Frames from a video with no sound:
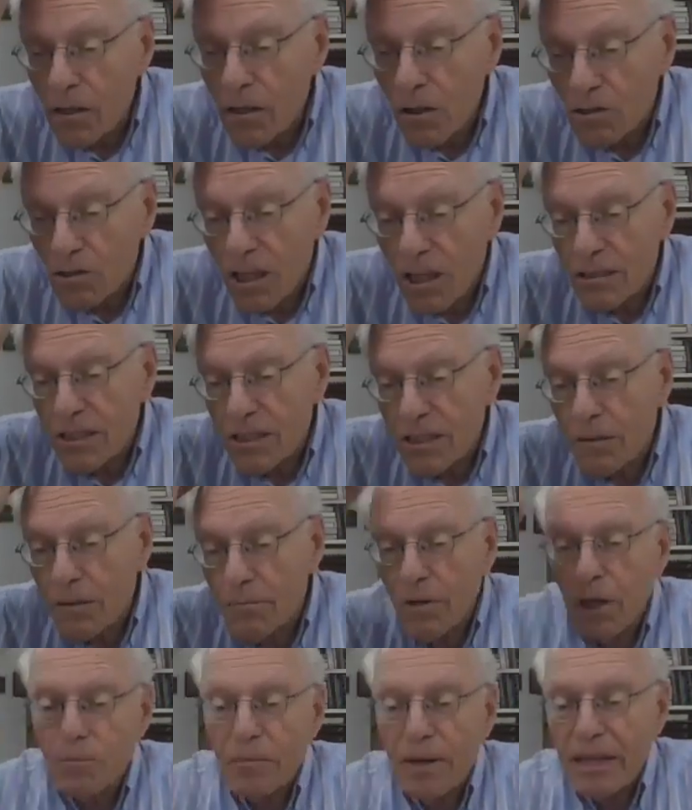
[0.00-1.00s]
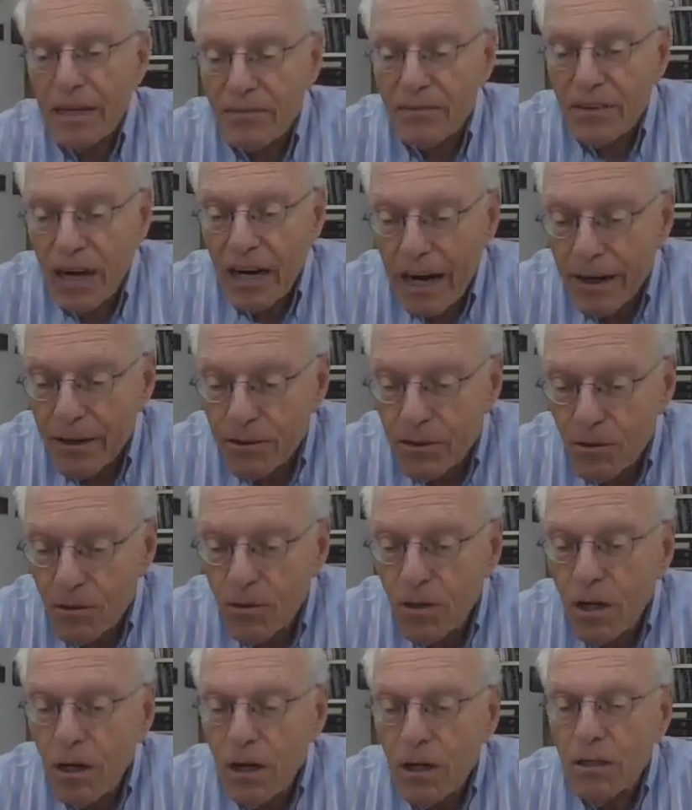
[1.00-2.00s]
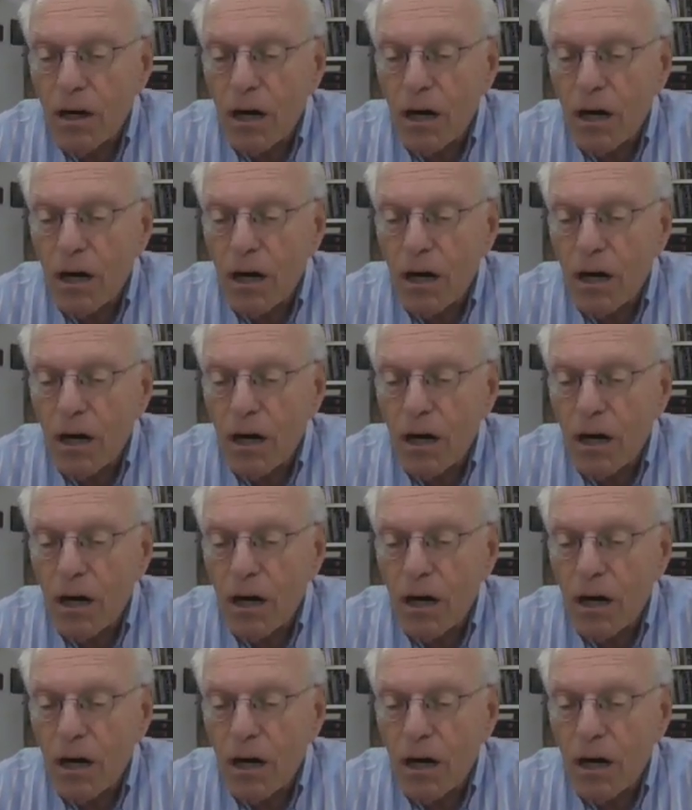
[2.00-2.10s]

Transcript: I never hired you,